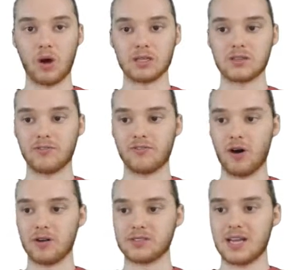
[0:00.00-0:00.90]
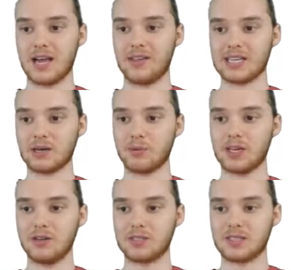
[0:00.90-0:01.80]
was false. And that's how we
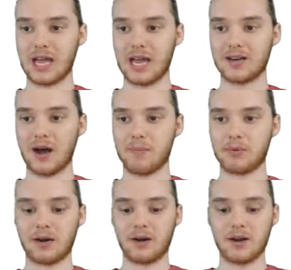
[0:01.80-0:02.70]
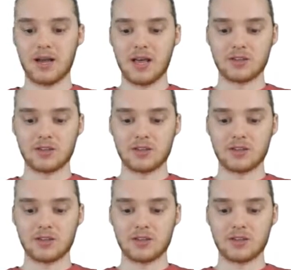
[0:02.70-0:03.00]
can use this AND operator.